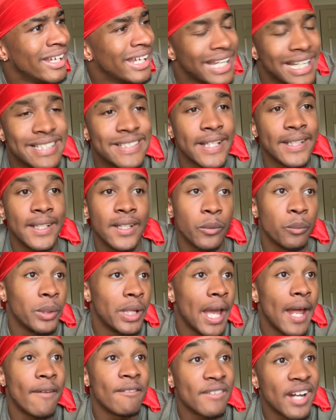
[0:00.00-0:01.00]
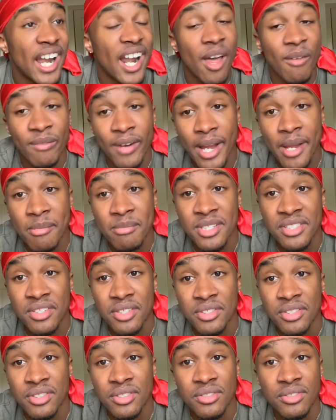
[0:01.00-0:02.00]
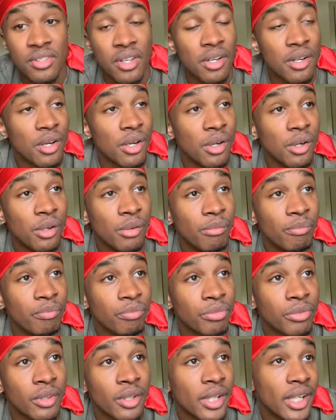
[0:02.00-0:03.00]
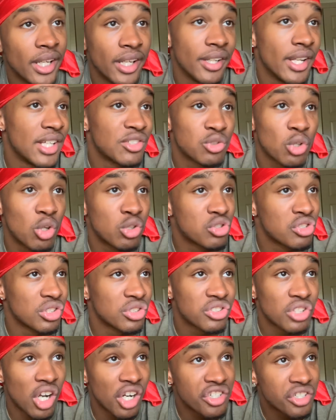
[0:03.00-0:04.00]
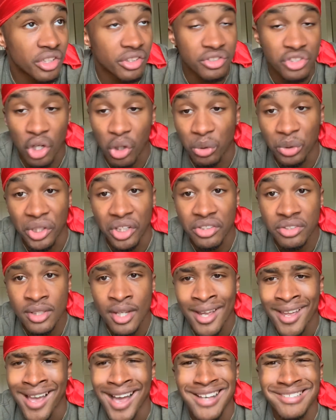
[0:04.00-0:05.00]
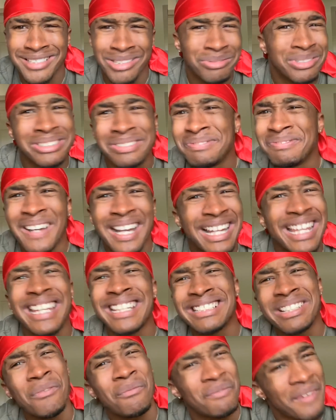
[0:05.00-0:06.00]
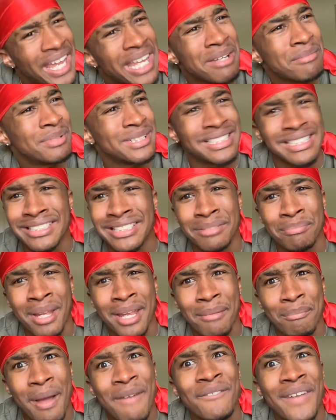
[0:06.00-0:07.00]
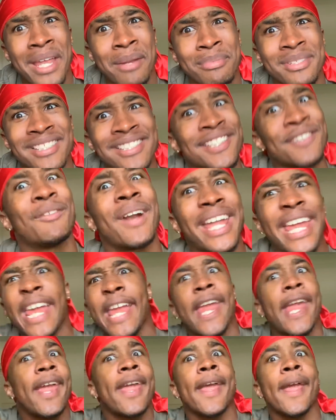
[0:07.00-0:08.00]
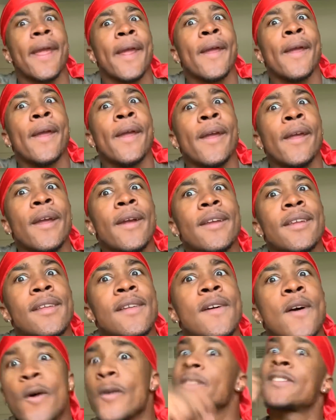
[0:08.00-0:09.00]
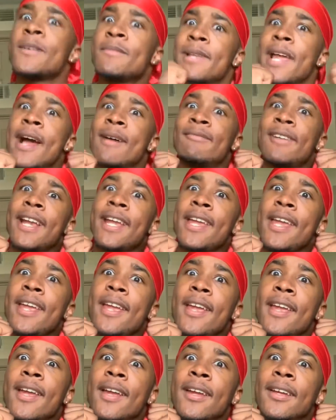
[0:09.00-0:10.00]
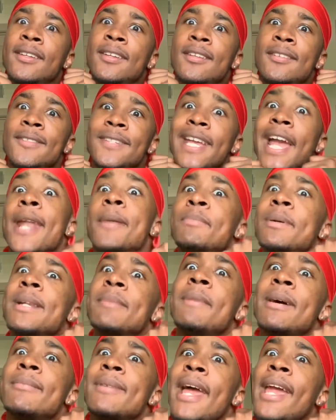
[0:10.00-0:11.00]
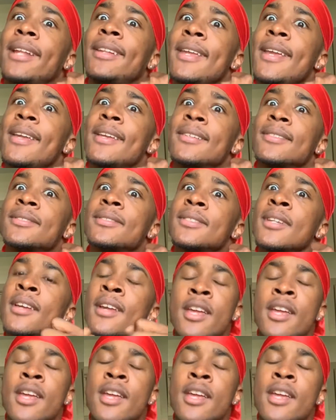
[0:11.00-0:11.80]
He said, look, we got to find our fighting positions. And that's all drill sergeant told us. I was like, what the fuck is a fighting position, man? My fighting position right here, you know, or sometime right here. You know, you got to put him up like this.